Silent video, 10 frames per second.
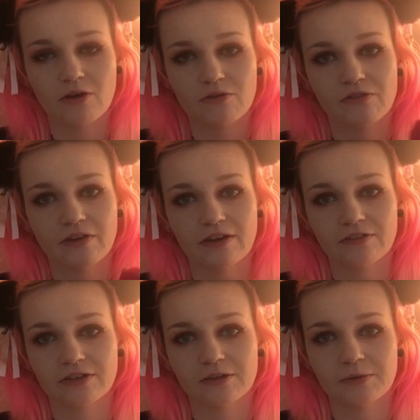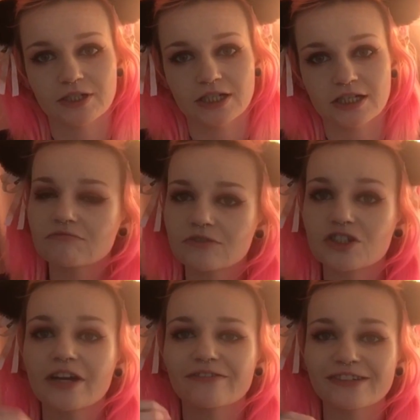old favourite, which is
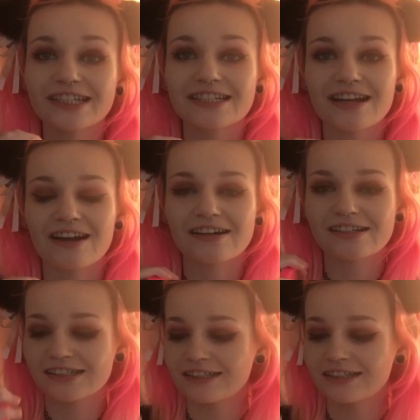Jeffree Star